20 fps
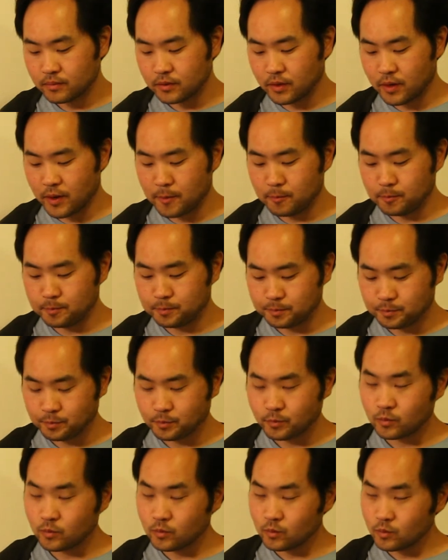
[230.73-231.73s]
Okay.
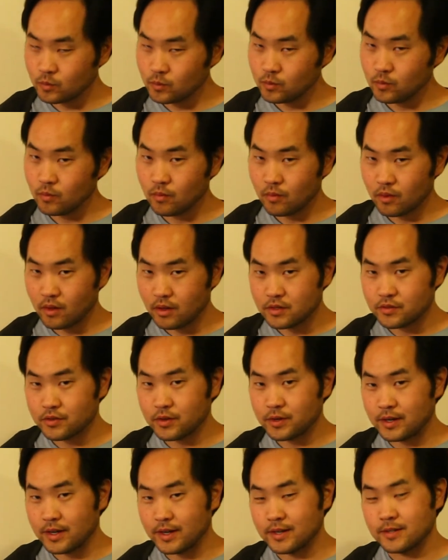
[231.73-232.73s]
It's
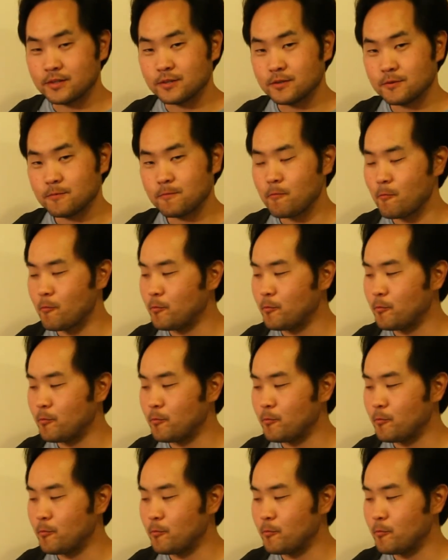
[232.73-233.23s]
very nice.